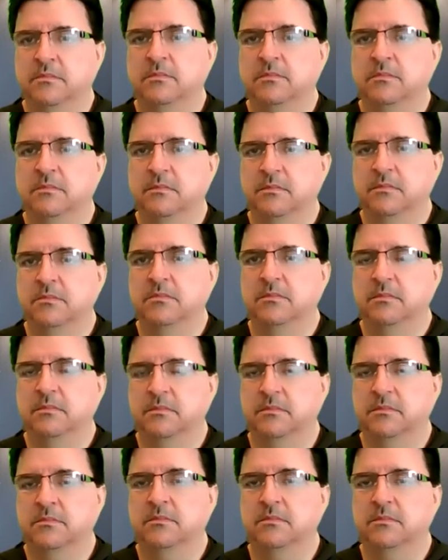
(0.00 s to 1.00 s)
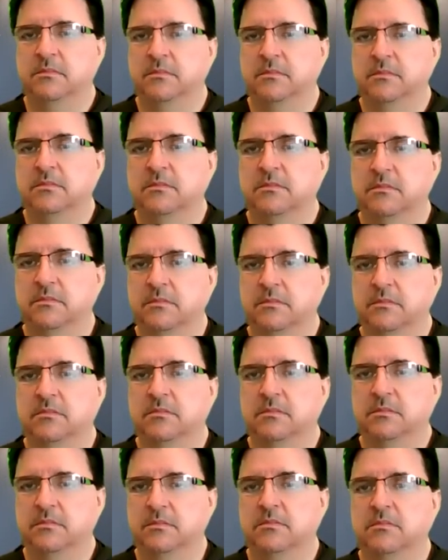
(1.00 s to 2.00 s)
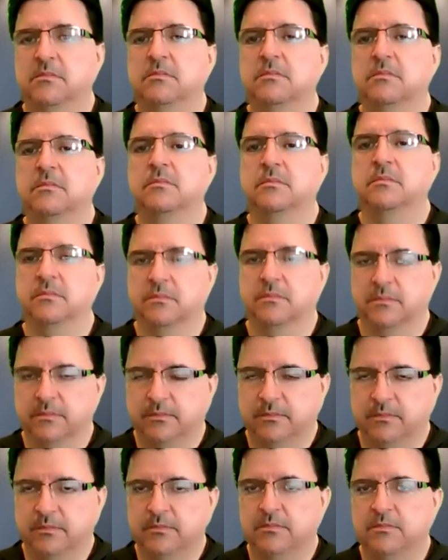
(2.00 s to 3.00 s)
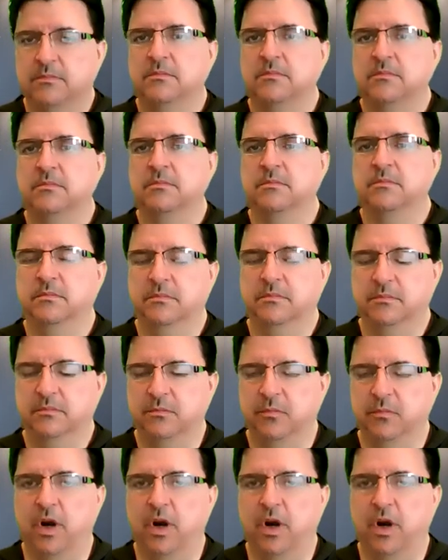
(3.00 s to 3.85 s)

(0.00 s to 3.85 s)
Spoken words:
[no speech]